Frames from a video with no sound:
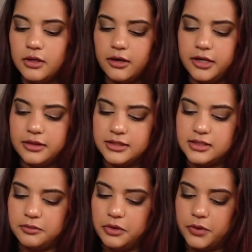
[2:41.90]
All right, that's
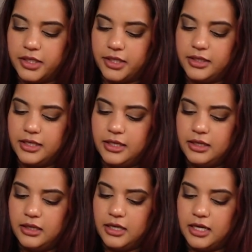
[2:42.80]
number 1.
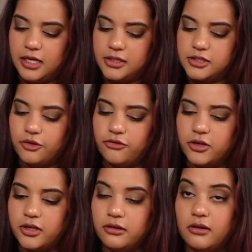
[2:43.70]
So
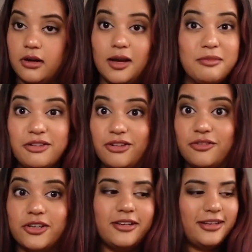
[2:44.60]
far, not my
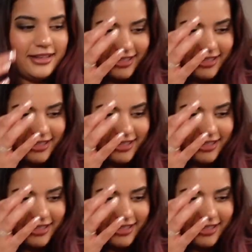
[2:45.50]
favorite.